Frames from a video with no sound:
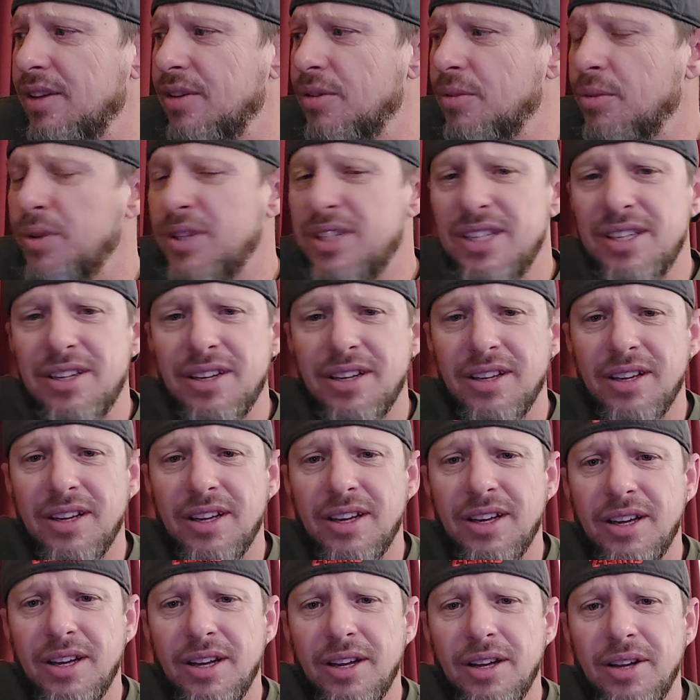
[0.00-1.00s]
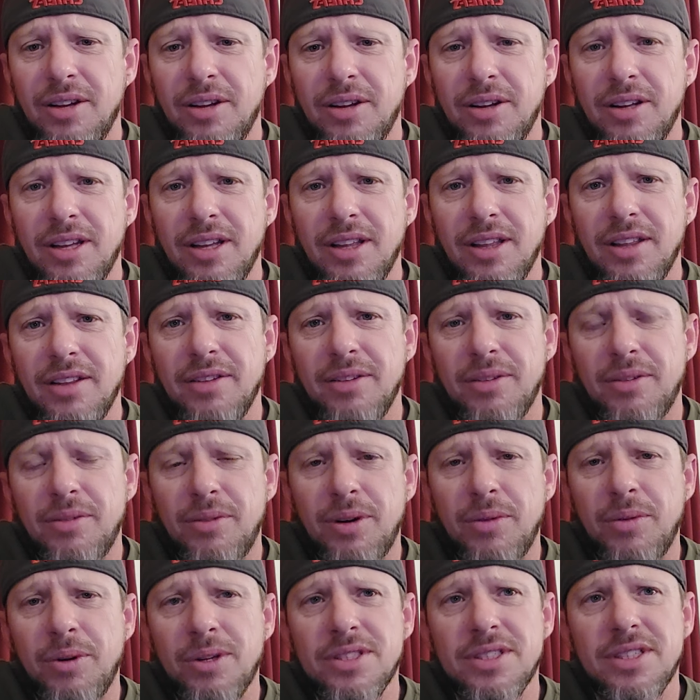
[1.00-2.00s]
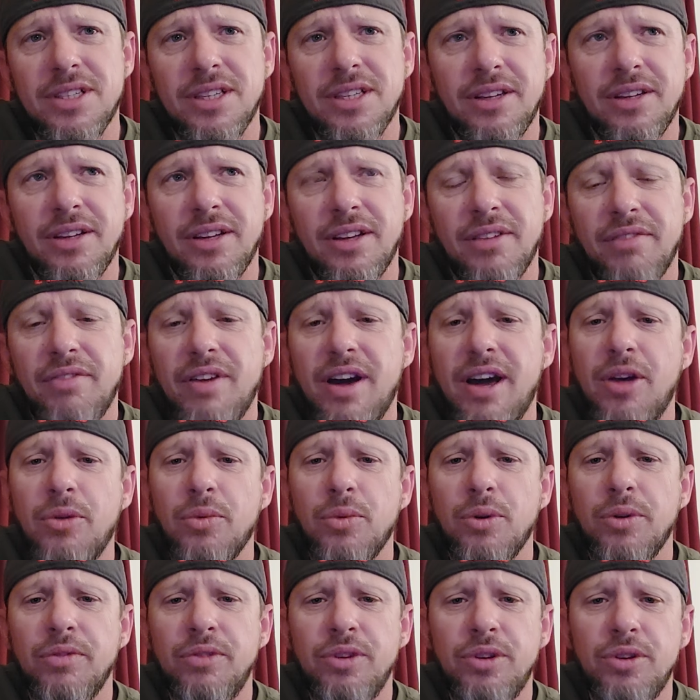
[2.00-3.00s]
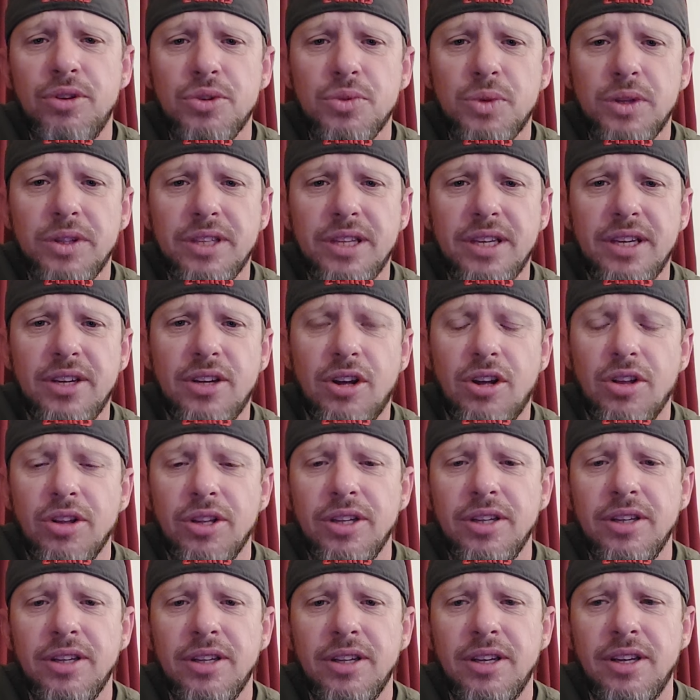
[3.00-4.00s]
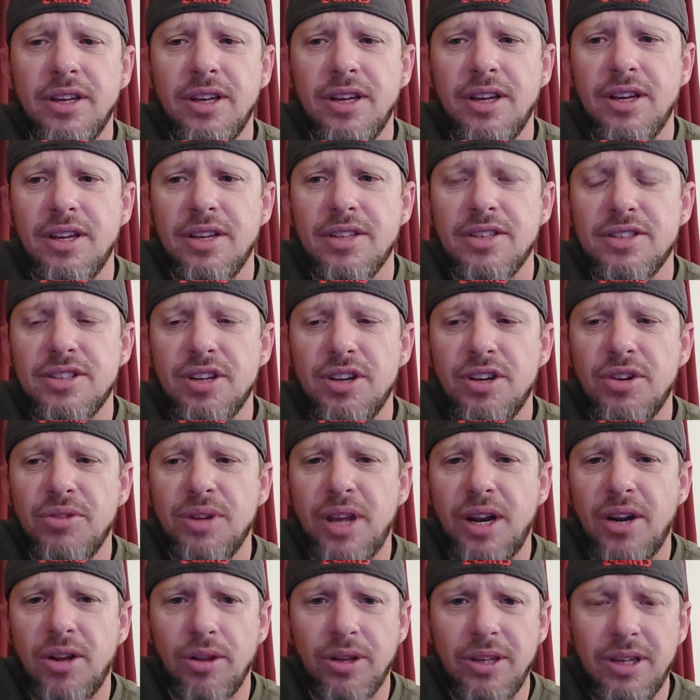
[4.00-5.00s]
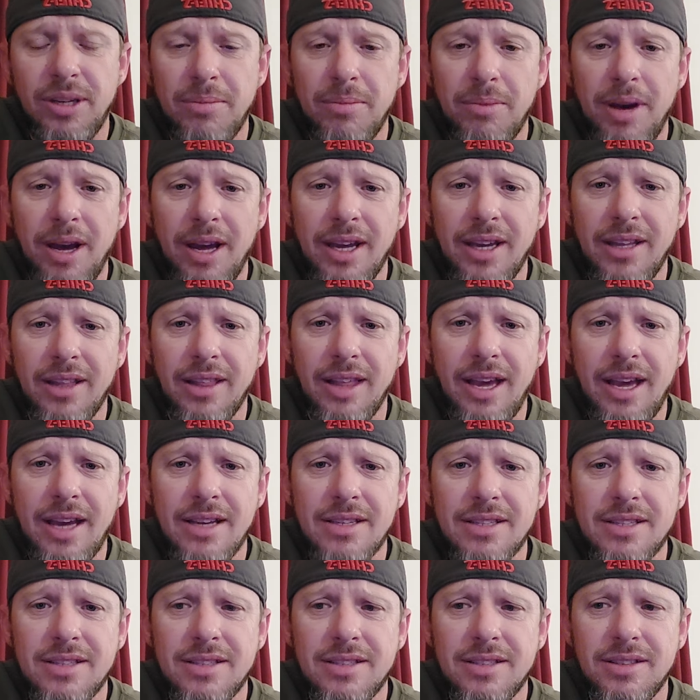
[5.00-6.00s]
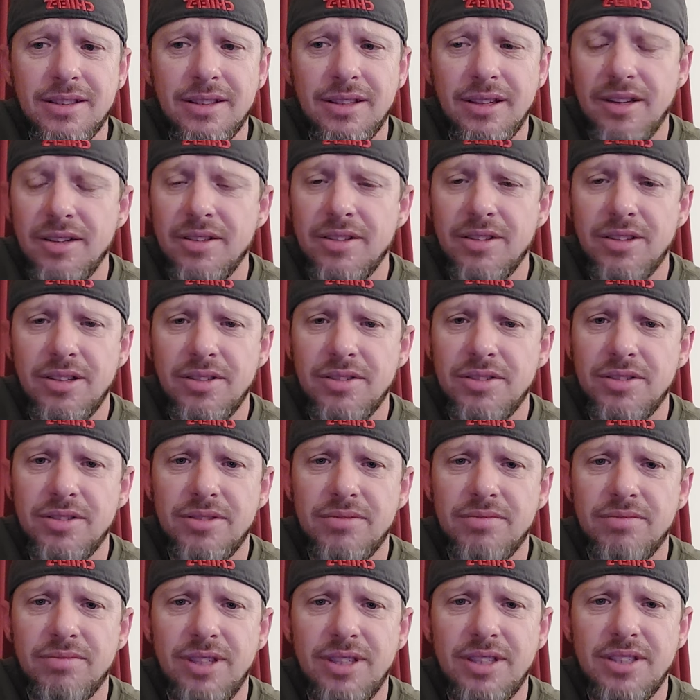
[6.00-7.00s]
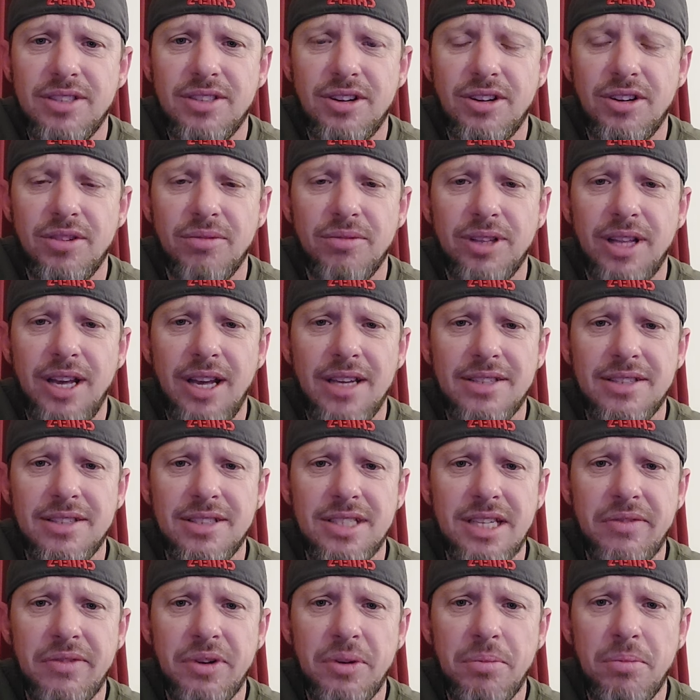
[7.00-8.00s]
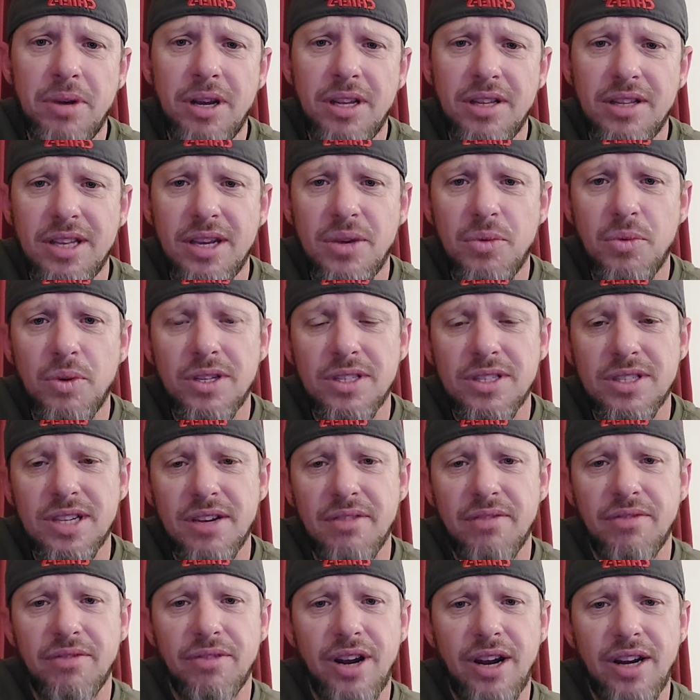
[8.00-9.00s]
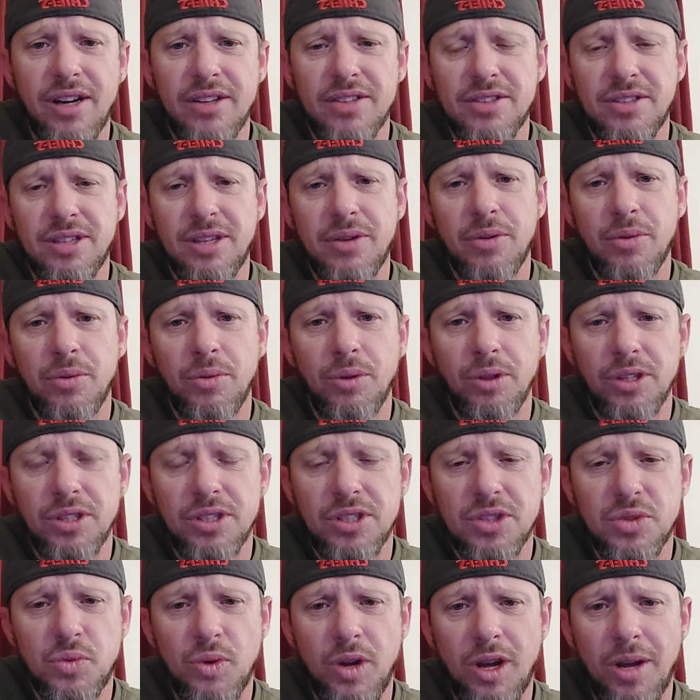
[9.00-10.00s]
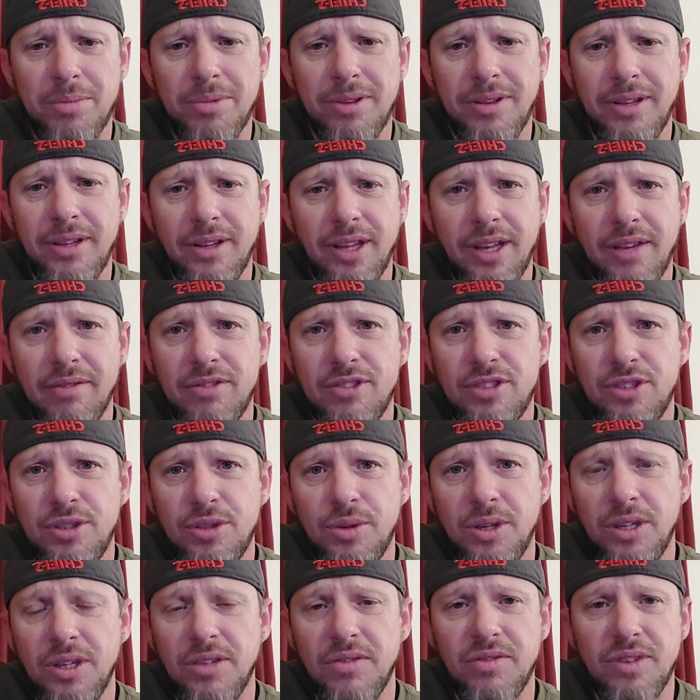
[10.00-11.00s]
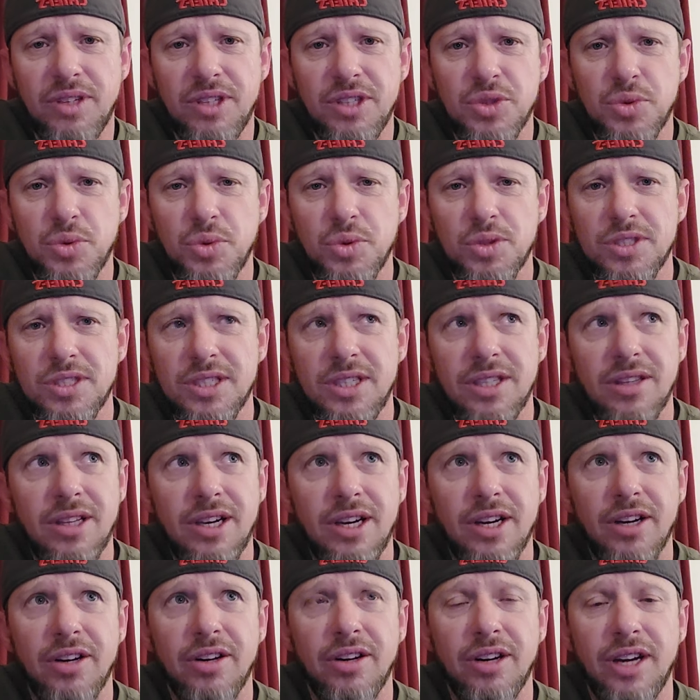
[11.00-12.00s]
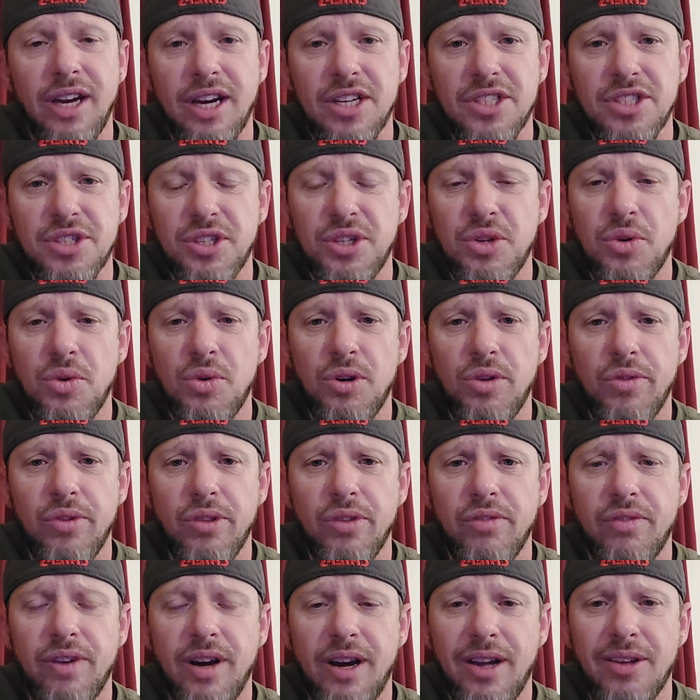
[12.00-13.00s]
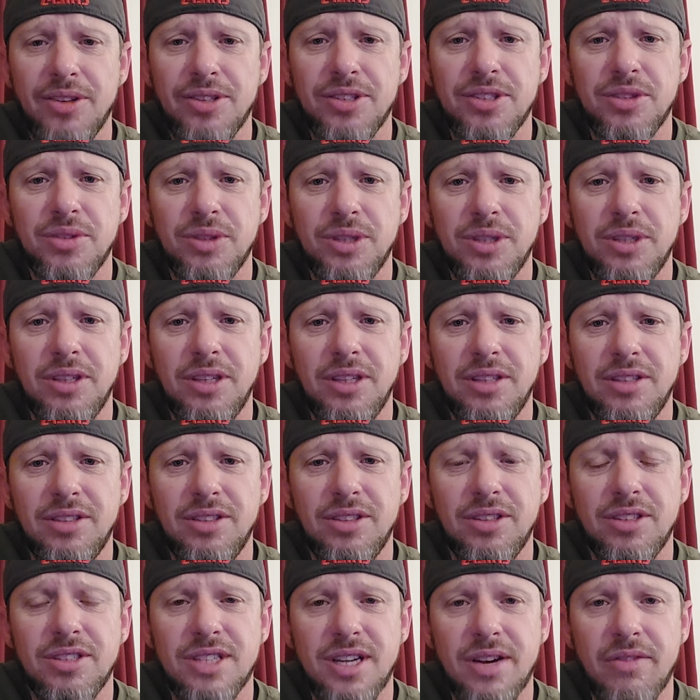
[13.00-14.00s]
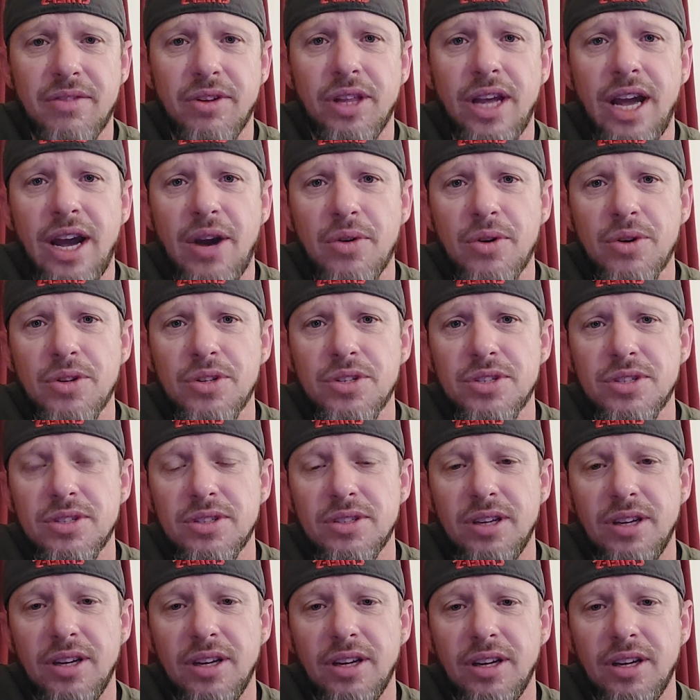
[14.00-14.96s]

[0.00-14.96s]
we did what was it, a file review is what they called it. So not only did my class they start classes every Monday, Wednesday, and Friday, so they were really swamped. They only have two individuals in there actually going over the files, so it took several hours